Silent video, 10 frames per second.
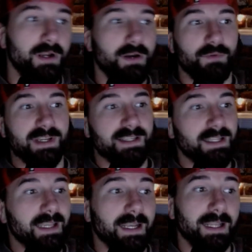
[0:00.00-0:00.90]

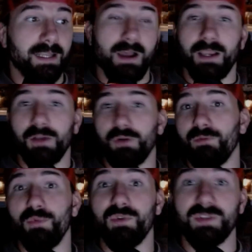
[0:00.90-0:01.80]
recently getting a knockout over
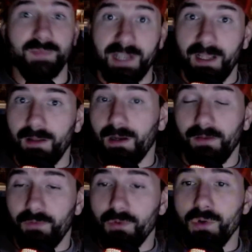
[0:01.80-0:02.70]
Muslim
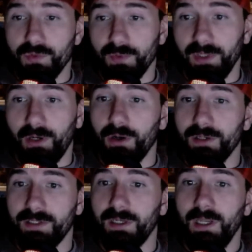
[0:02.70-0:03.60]
Salikov, who's really
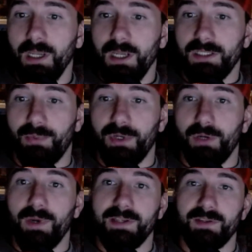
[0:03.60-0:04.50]
hard to put
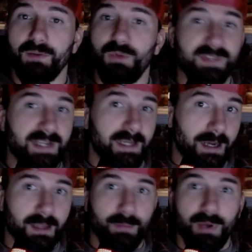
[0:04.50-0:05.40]
away. So moves in and
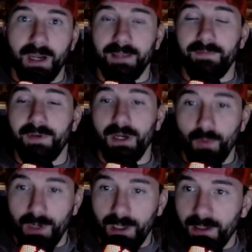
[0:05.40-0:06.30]
out of the pocket very
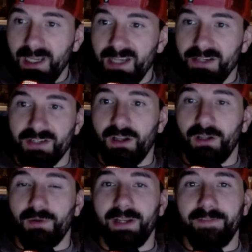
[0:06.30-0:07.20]
well, just all
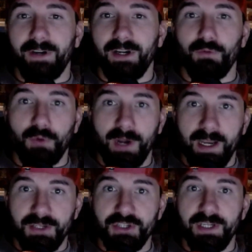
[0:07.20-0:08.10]
around a very
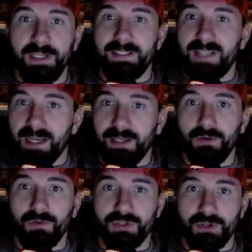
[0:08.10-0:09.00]
rangy,
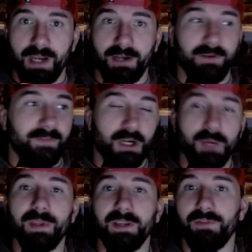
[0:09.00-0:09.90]
technical striker, very
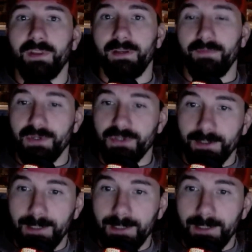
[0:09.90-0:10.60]
big for the division.